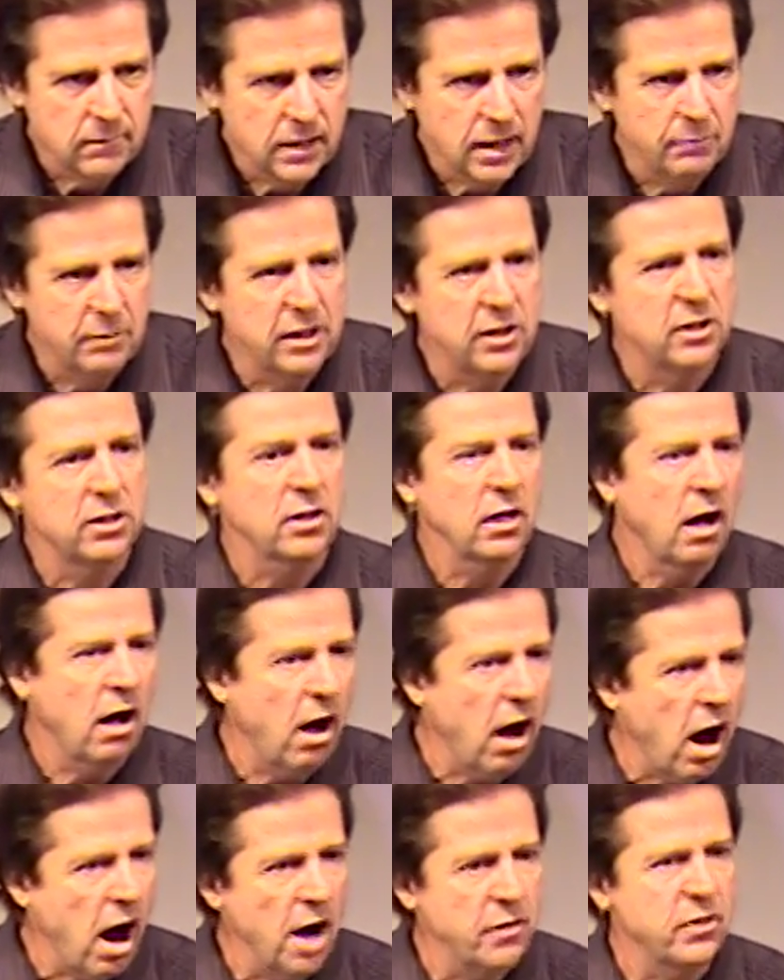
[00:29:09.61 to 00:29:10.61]
I mean, there's
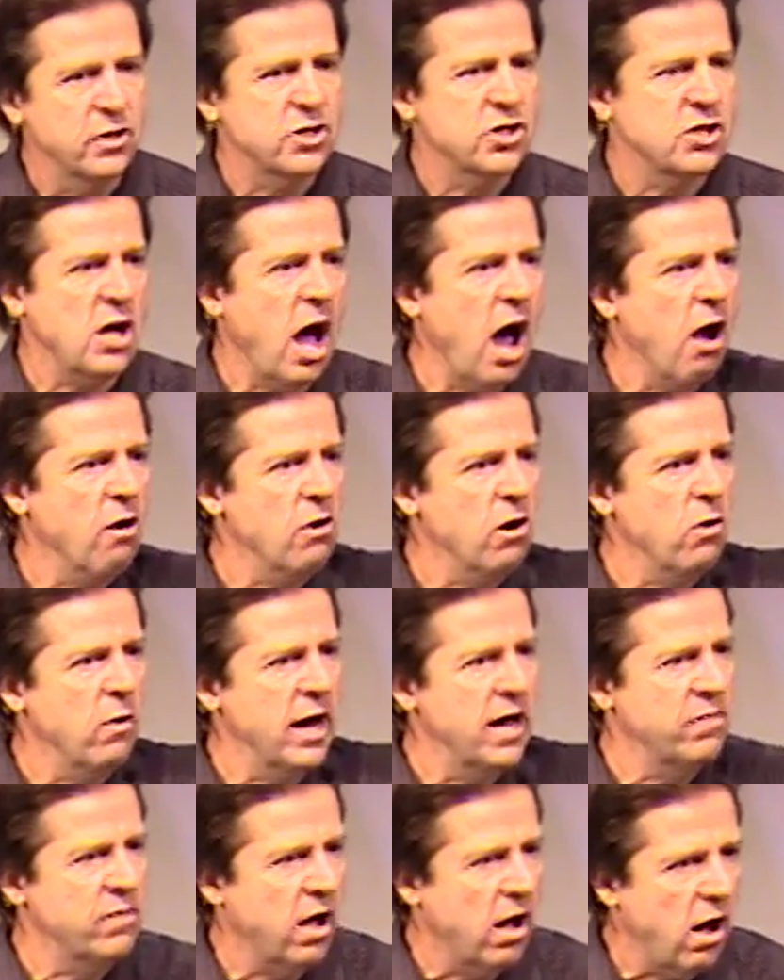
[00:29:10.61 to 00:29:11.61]
heart, the sorrow
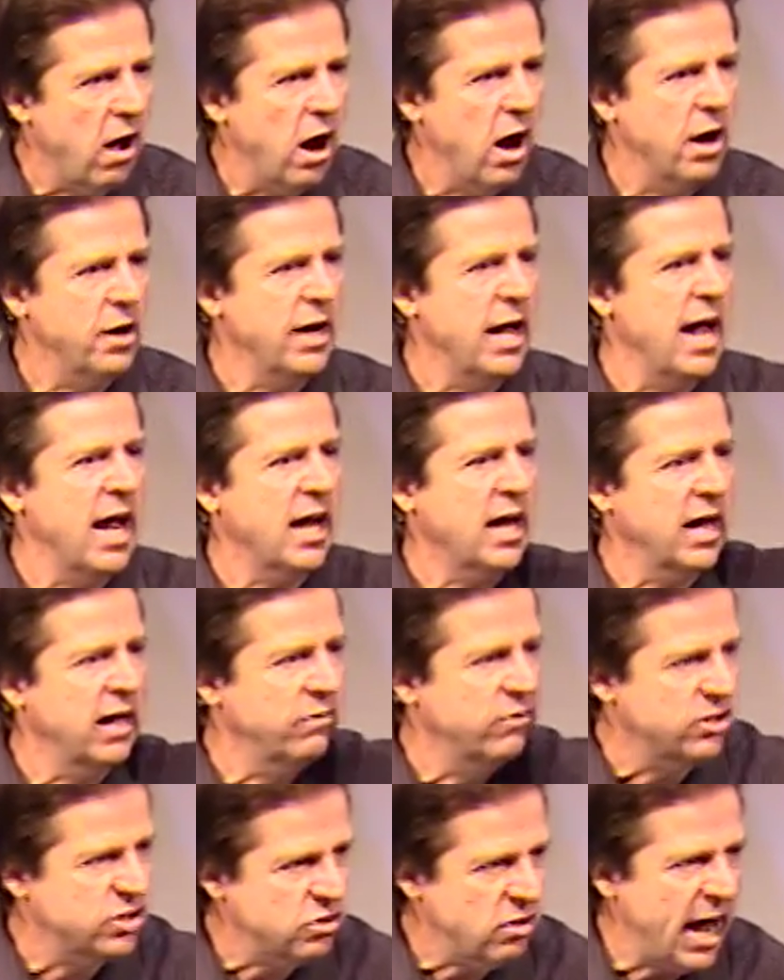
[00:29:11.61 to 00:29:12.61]
and the heartache and
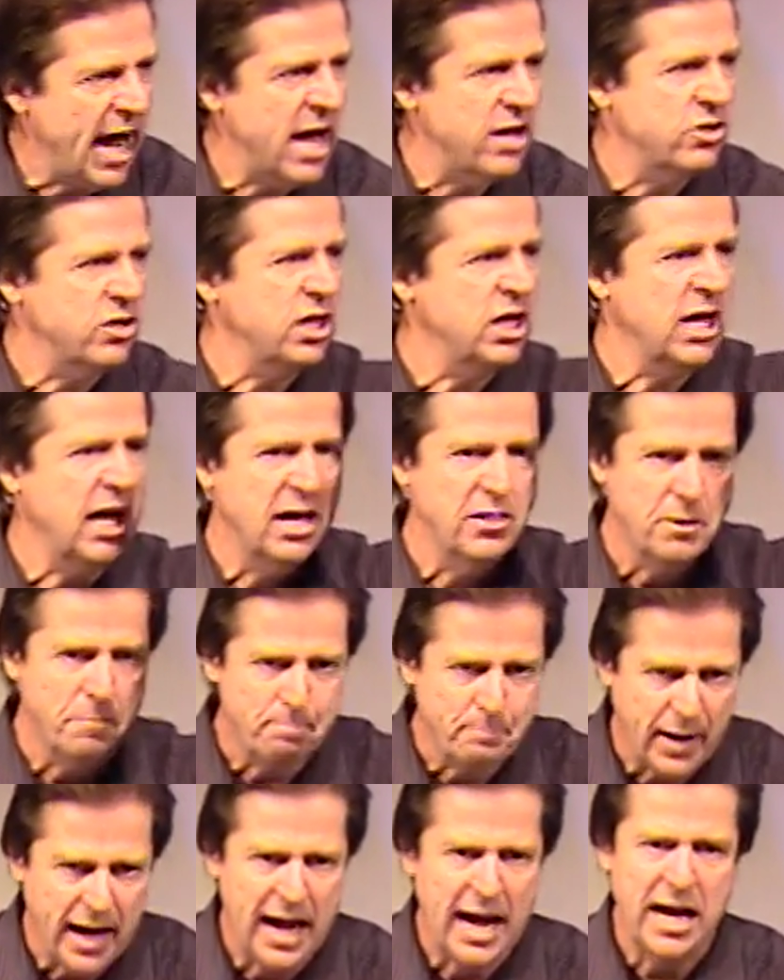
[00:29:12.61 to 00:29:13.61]
the tragedy and the
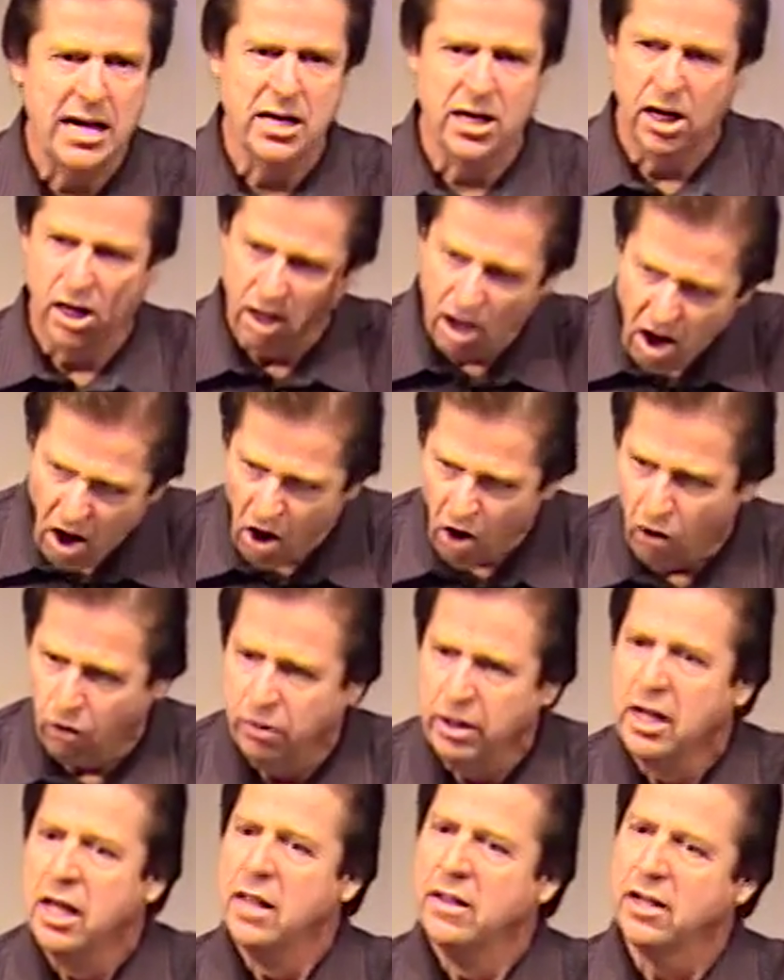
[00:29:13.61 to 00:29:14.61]
pain alone
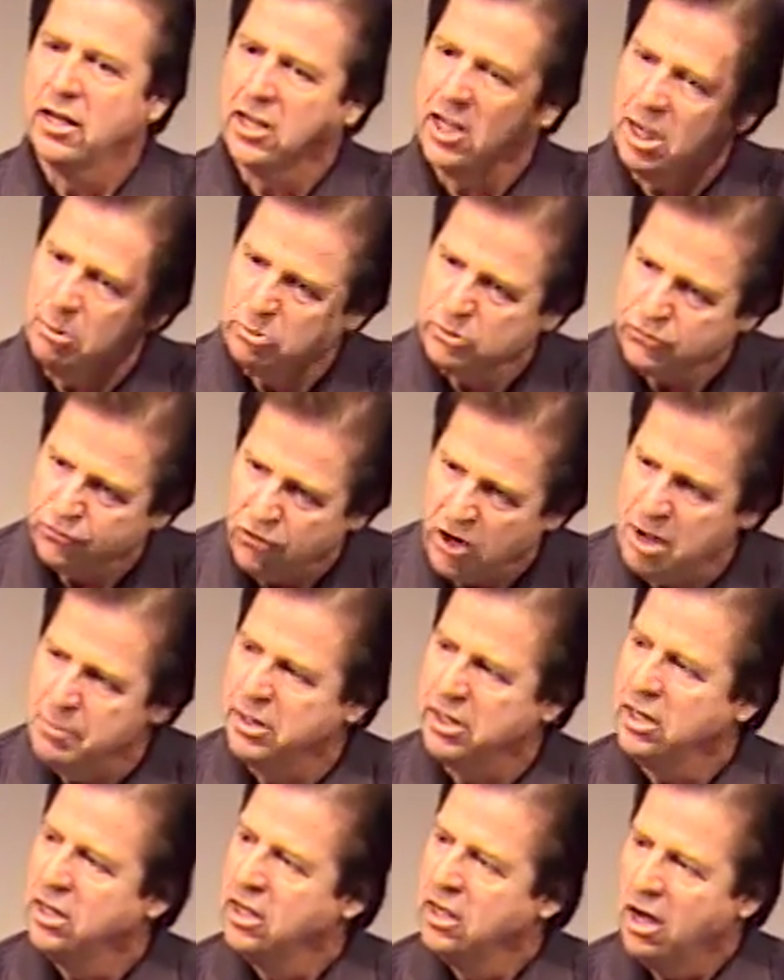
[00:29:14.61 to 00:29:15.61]
that comes from
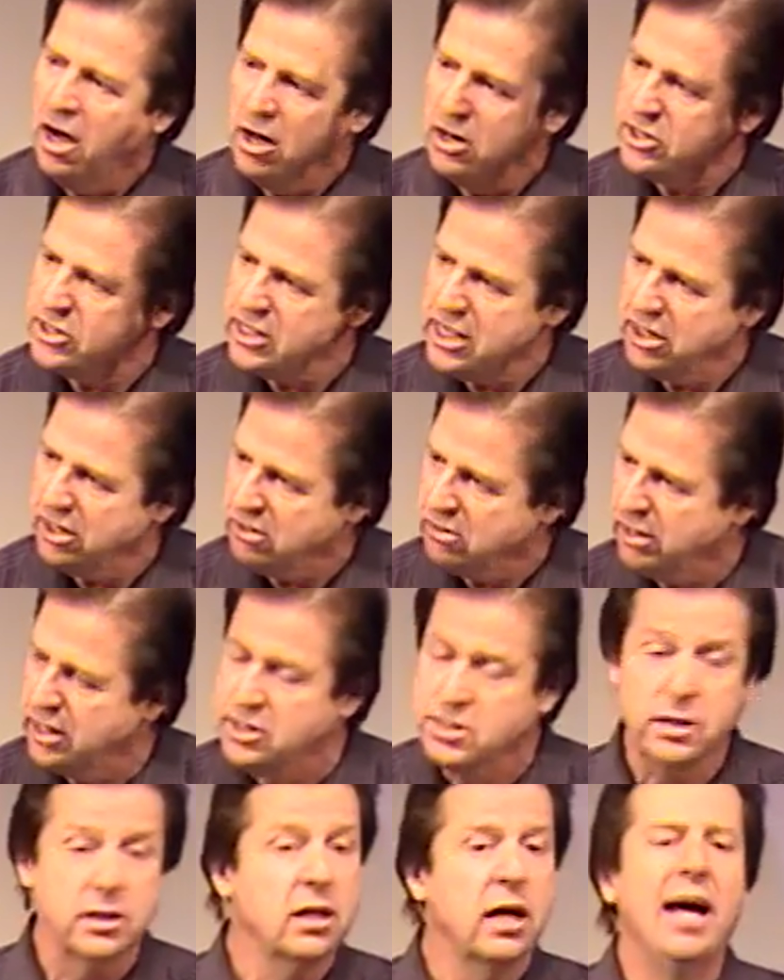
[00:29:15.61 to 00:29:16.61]
it ought to say to
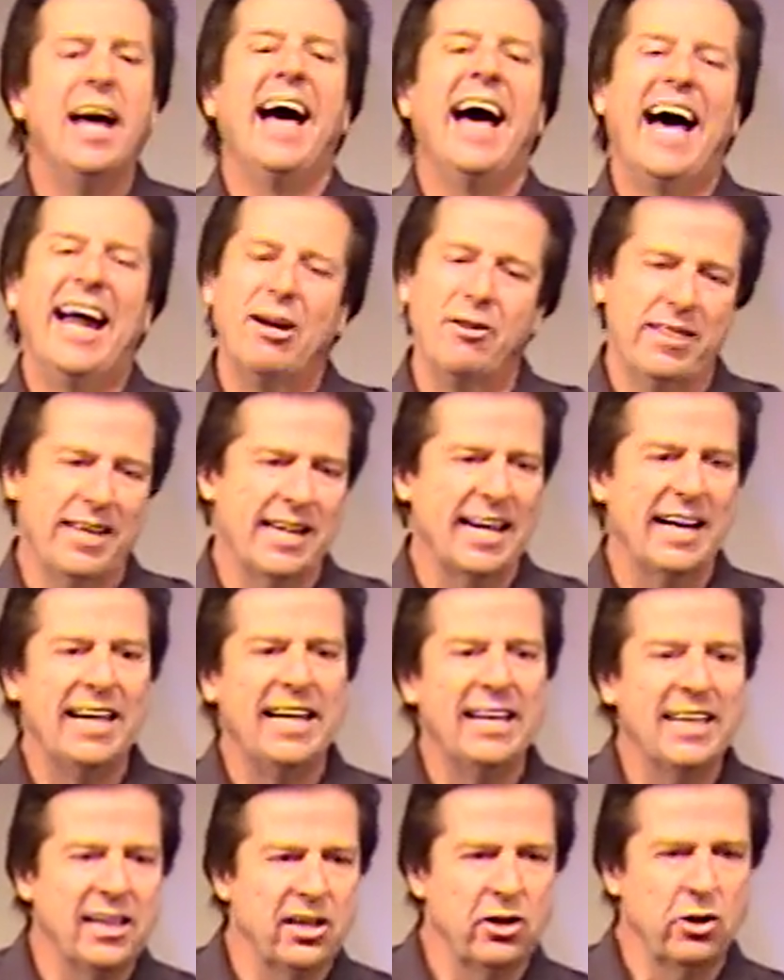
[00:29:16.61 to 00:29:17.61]
Christians, I don't think I
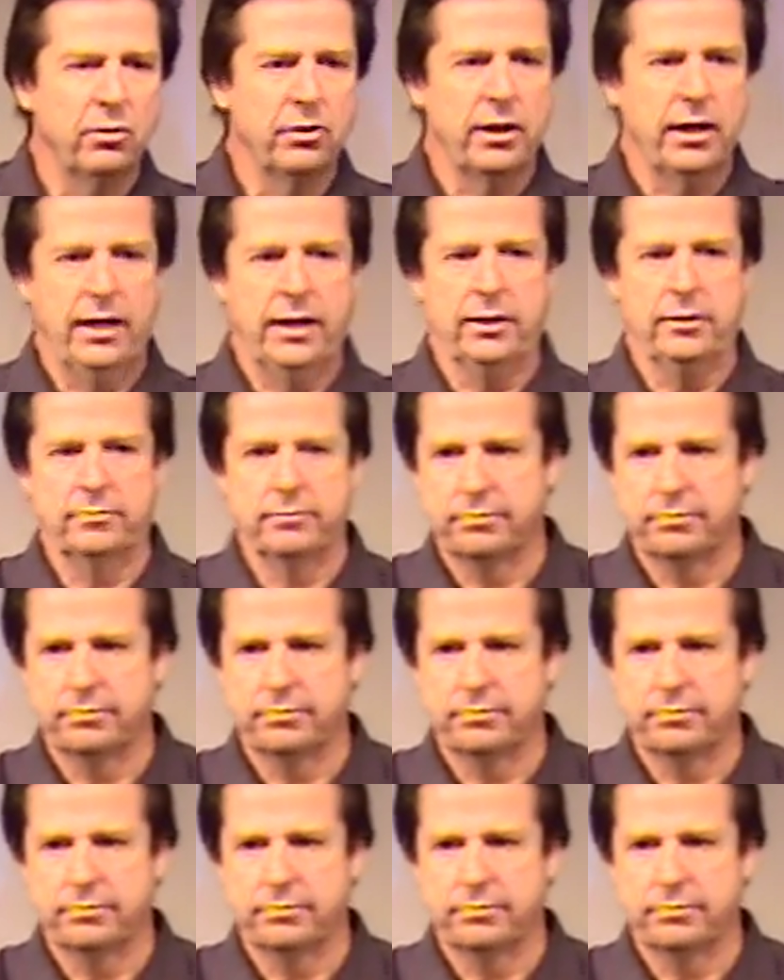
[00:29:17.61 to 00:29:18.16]
anything to do with that.